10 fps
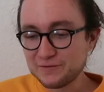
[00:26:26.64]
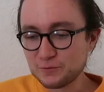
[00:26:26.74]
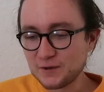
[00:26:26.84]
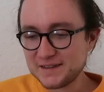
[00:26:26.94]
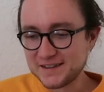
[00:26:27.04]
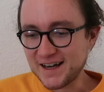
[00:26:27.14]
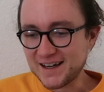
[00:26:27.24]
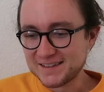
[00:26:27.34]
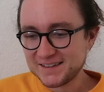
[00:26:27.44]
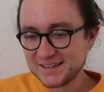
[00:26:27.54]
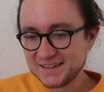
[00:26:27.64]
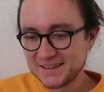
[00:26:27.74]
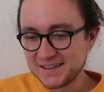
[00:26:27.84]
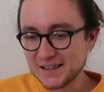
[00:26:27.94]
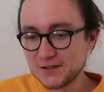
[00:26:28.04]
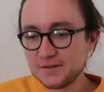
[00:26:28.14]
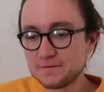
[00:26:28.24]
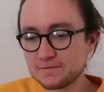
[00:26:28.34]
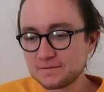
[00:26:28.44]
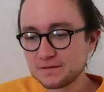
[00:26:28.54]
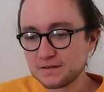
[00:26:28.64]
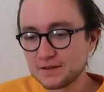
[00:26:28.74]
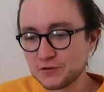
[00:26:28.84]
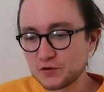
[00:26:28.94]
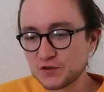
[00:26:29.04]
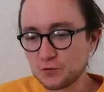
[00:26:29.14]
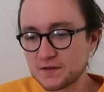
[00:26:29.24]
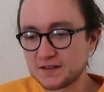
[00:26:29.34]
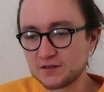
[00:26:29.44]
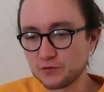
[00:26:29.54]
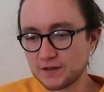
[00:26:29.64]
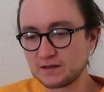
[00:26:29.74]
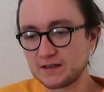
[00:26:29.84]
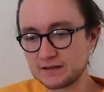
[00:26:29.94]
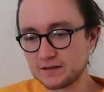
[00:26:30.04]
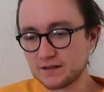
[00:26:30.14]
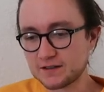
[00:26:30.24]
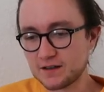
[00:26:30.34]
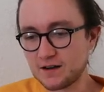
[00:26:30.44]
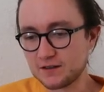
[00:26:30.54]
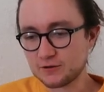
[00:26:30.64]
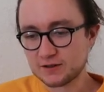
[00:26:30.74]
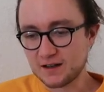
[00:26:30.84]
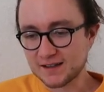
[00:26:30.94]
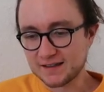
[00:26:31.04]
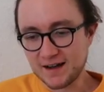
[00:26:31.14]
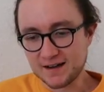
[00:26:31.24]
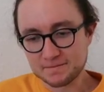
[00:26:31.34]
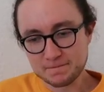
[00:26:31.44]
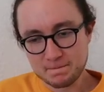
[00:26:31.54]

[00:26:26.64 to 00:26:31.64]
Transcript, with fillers: even with that, even if you saw this and you did think that the sky looked like that,